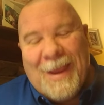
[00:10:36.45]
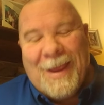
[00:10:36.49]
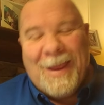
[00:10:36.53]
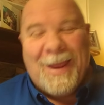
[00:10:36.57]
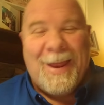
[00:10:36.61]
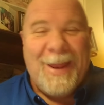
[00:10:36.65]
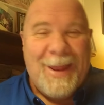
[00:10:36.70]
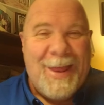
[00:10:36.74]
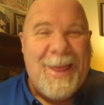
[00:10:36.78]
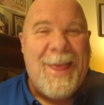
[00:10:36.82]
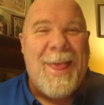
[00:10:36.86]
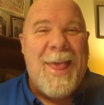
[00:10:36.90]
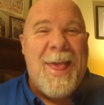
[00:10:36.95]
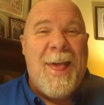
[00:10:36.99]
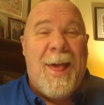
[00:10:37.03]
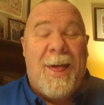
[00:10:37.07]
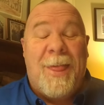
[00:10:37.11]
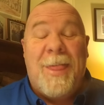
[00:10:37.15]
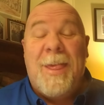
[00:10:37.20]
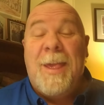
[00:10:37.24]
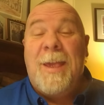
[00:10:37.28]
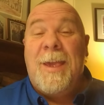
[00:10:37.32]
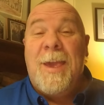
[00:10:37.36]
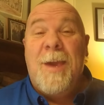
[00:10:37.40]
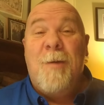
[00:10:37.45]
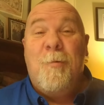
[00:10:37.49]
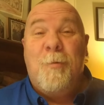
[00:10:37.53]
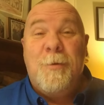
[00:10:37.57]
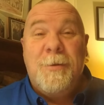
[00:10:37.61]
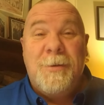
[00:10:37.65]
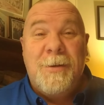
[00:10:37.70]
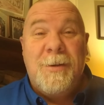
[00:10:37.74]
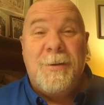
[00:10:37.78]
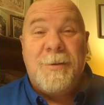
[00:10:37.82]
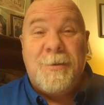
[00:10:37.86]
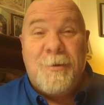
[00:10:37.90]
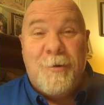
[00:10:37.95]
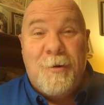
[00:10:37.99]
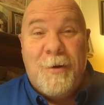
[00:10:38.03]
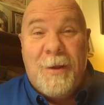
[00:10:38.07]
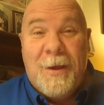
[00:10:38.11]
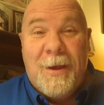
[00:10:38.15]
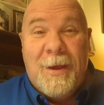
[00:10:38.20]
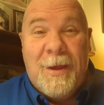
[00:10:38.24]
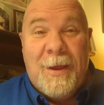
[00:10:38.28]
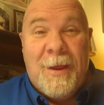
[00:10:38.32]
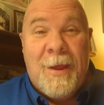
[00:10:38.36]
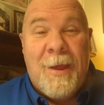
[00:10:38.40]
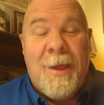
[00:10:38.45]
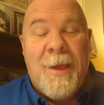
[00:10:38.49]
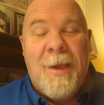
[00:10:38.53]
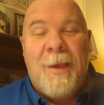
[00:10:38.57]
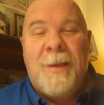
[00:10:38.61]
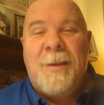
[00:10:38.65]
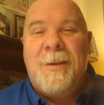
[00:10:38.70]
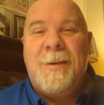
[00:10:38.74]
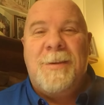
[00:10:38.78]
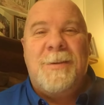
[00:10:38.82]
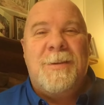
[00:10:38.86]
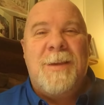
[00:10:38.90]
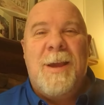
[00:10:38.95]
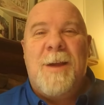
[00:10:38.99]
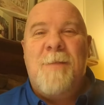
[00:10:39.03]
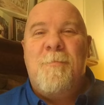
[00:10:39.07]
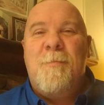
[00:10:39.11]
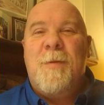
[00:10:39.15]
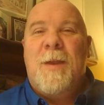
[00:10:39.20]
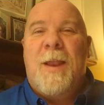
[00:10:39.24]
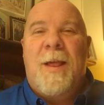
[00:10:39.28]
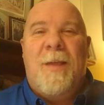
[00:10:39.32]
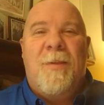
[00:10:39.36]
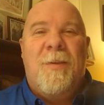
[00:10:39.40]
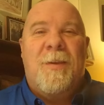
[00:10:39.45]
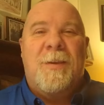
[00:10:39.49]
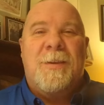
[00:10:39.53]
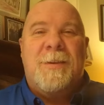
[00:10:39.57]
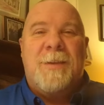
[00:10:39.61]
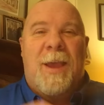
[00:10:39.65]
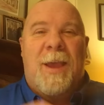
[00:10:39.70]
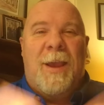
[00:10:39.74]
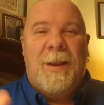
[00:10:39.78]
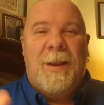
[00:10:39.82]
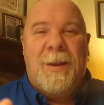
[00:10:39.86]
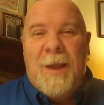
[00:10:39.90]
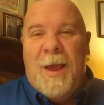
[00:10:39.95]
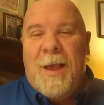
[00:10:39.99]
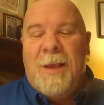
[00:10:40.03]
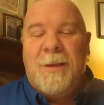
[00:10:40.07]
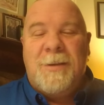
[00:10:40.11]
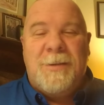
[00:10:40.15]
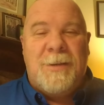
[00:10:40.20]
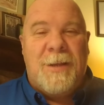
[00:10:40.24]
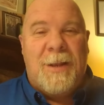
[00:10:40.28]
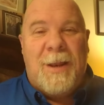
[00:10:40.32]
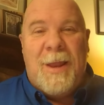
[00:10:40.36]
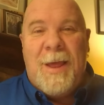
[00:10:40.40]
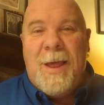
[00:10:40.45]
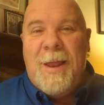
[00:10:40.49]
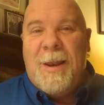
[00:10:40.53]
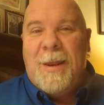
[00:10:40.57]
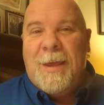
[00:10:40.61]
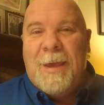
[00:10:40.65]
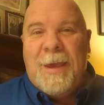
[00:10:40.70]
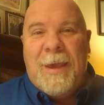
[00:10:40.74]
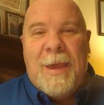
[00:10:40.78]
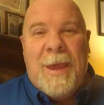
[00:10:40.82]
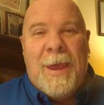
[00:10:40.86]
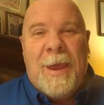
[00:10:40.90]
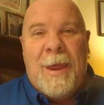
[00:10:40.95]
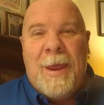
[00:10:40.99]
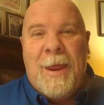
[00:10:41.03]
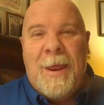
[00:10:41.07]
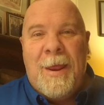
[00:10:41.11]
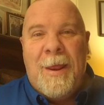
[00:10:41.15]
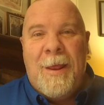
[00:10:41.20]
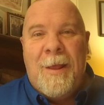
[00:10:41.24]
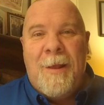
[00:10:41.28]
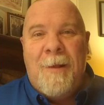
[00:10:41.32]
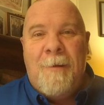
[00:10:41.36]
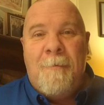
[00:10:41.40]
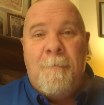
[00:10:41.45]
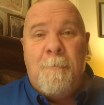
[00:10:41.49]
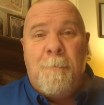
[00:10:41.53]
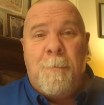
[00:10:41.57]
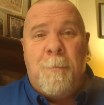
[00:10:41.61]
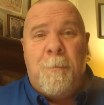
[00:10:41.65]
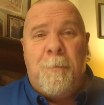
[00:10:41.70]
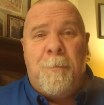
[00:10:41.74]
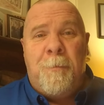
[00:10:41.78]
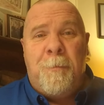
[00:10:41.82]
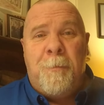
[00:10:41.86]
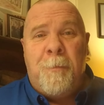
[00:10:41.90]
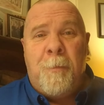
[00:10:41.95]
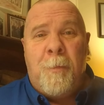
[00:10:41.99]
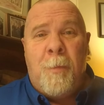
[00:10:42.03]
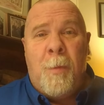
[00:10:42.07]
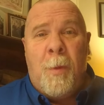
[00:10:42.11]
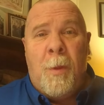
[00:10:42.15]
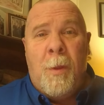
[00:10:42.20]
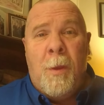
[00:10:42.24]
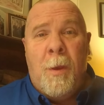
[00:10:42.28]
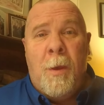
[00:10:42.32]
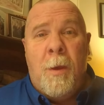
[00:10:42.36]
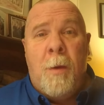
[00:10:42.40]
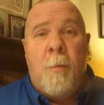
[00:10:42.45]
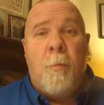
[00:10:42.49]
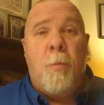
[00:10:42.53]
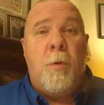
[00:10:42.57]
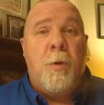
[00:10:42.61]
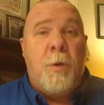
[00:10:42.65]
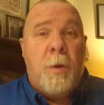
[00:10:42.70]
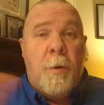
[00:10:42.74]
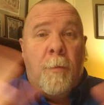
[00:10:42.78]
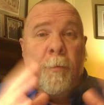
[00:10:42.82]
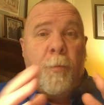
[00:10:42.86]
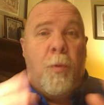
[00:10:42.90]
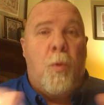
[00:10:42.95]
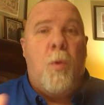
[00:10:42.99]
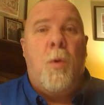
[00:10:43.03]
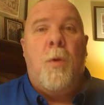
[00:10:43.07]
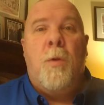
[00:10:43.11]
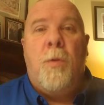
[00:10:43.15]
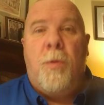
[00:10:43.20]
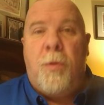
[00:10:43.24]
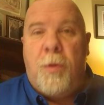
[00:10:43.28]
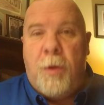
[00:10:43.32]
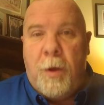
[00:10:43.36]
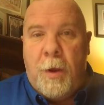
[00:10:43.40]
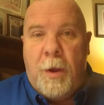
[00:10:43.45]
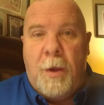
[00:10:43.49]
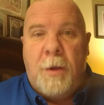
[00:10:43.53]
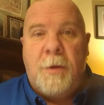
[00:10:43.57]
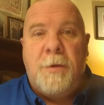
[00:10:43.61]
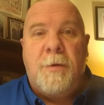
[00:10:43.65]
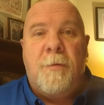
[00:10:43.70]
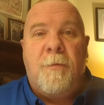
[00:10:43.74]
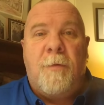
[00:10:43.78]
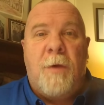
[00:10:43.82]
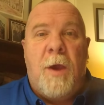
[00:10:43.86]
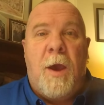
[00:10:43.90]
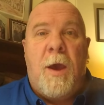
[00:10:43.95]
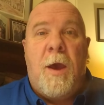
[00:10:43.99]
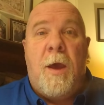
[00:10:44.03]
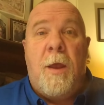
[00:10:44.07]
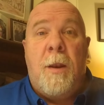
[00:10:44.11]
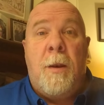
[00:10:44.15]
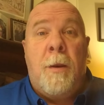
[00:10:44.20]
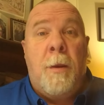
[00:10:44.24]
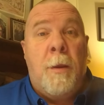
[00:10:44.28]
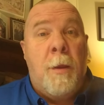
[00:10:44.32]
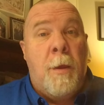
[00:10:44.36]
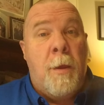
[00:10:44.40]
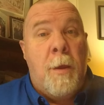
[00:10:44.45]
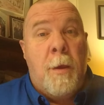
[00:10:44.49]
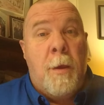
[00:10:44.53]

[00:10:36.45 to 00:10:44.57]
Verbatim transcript: I think it was yesterday. Just something that I just like nonchalantly. Hmm. But the important things of God,